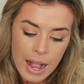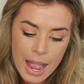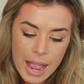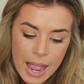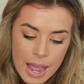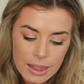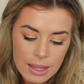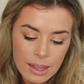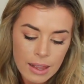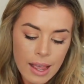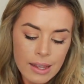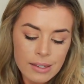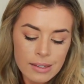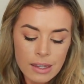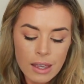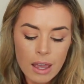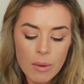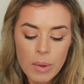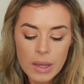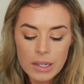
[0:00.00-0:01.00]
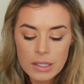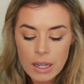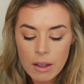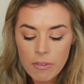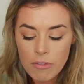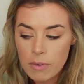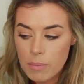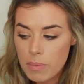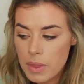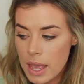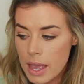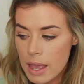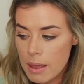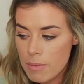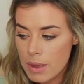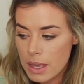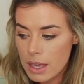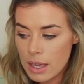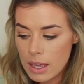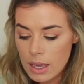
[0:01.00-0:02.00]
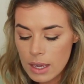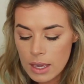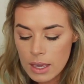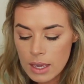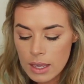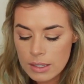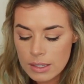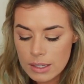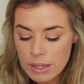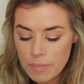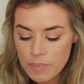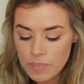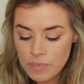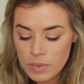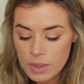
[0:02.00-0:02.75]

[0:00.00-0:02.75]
And the last thing I picked up from them is